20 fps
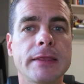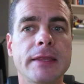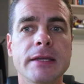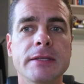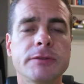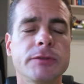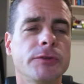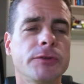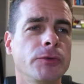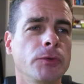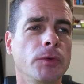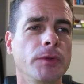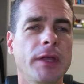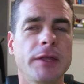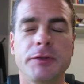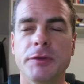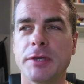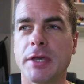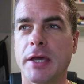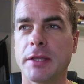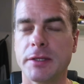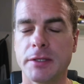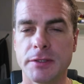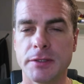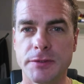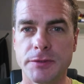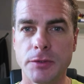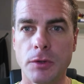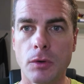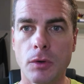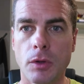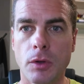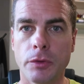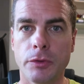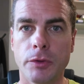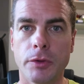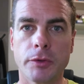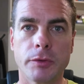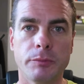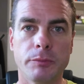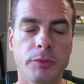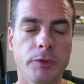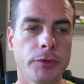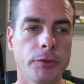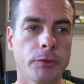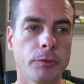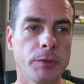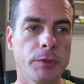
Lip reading: there's a tool that you can install on your computer,